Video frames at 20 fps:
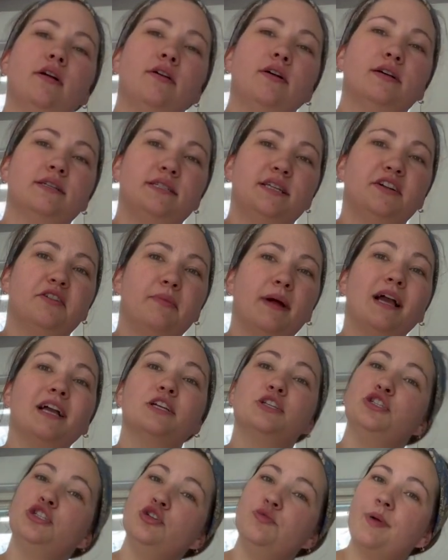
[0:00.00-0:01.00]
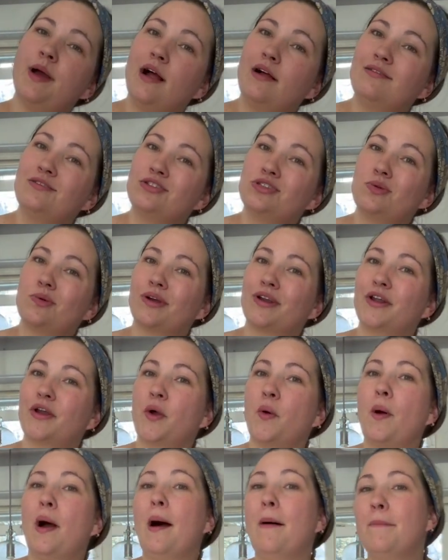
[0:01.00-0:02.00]
A standard bag is 2 pounds, so we're gonna
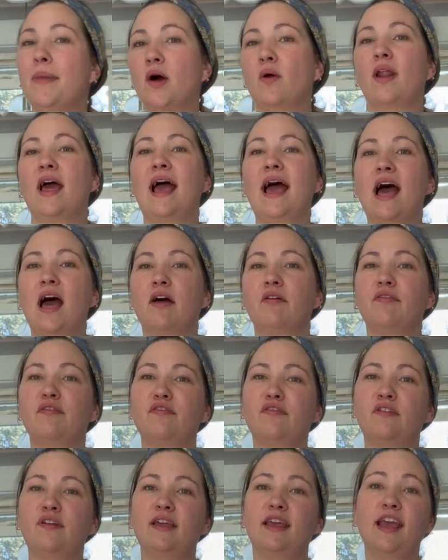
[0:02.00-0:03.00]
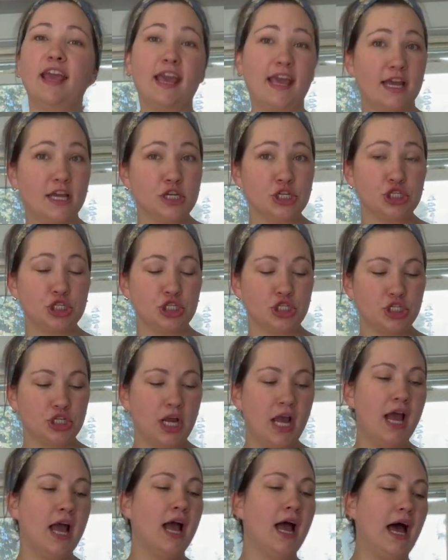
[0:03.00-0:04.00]
go about half-ish.
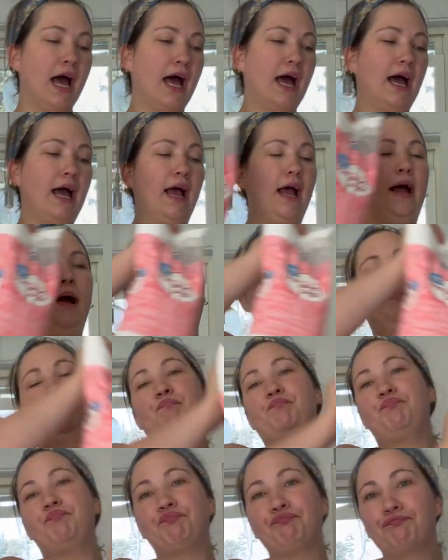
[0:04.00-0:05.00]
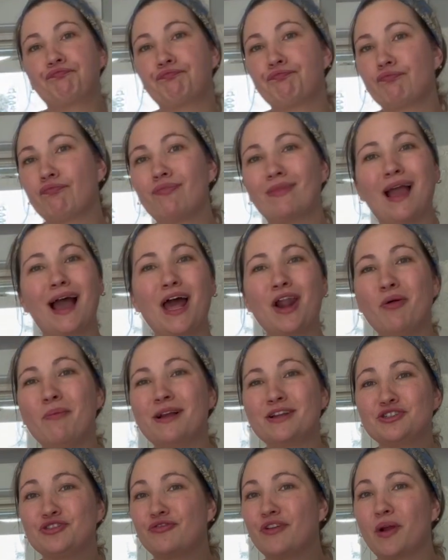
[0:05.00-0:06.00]
I don't
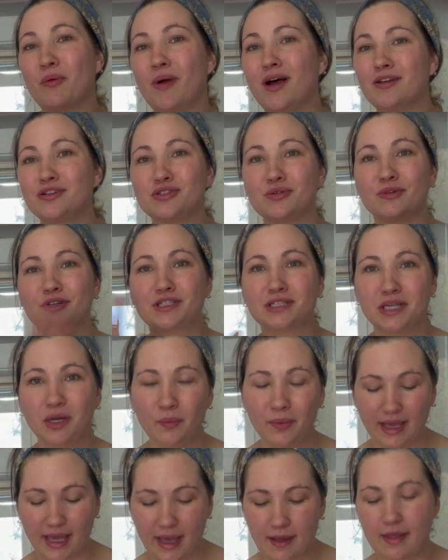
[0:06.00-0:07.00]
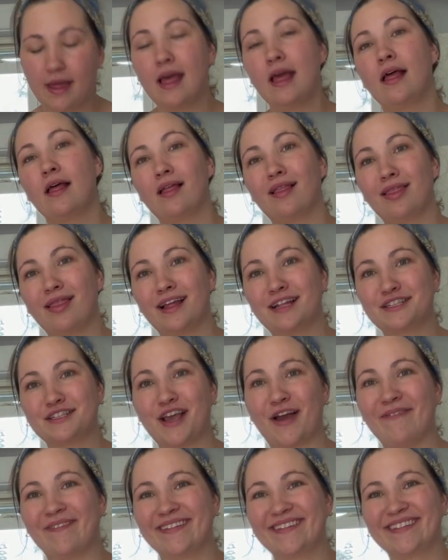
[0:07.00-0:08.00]
measure very well, so we're just gonna wing it. Let's go.
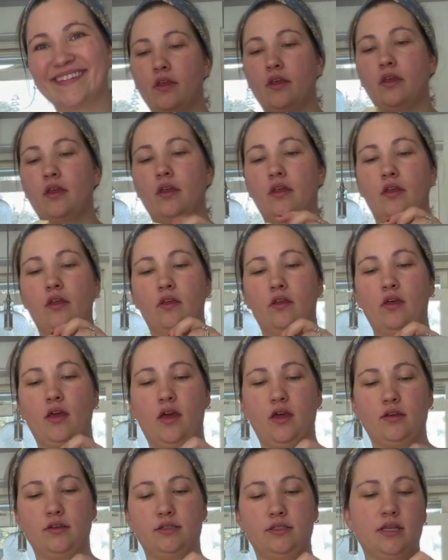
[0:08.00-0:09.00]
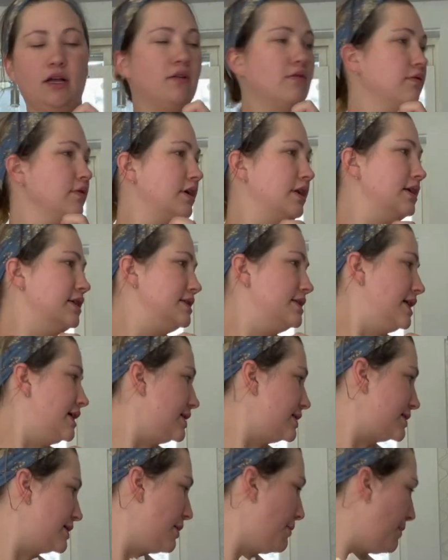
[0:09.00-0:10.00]
Okay, so we're gonna take
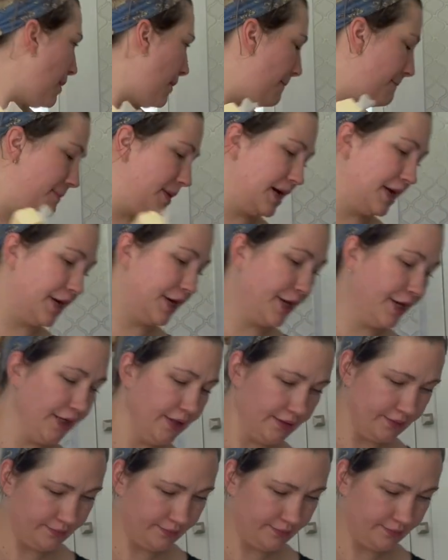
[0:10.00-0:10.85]
some butter.